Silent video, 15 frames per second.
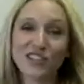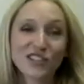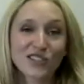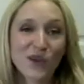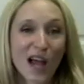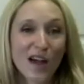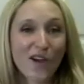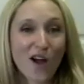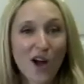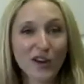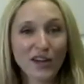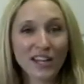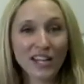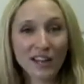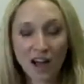So I've
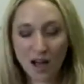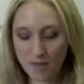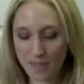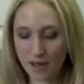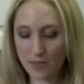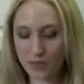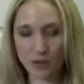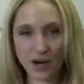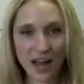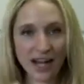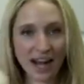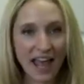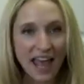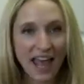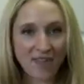already cut my
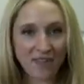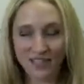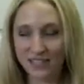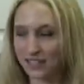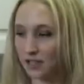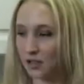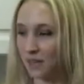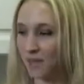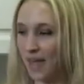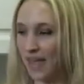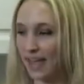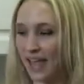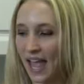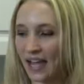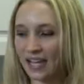bread. I have this little
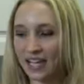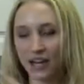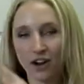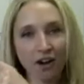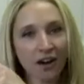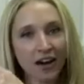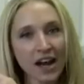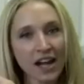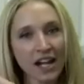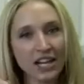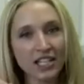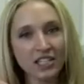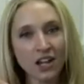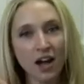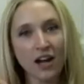baguette here, and I
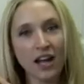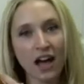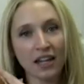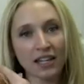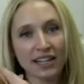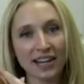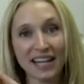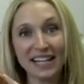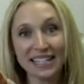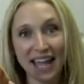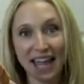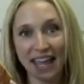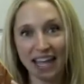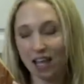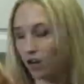just cut it on a nice
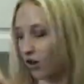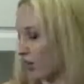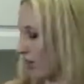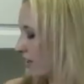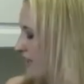angle.